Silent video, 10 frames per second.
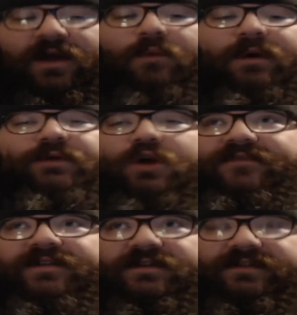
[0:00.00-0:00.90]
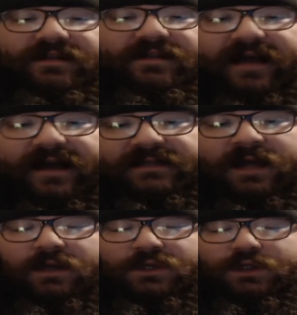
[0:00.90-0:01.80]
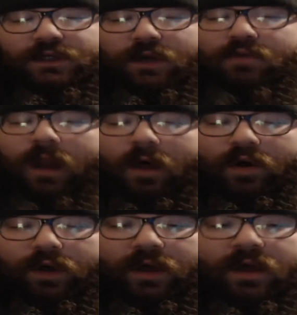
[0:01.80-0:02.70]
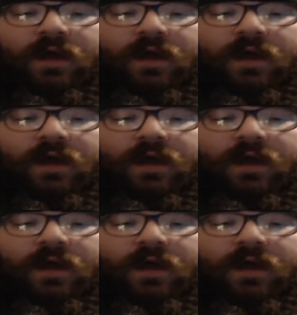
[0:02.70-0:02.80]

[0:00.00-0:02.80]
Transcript: whilst others consider that too long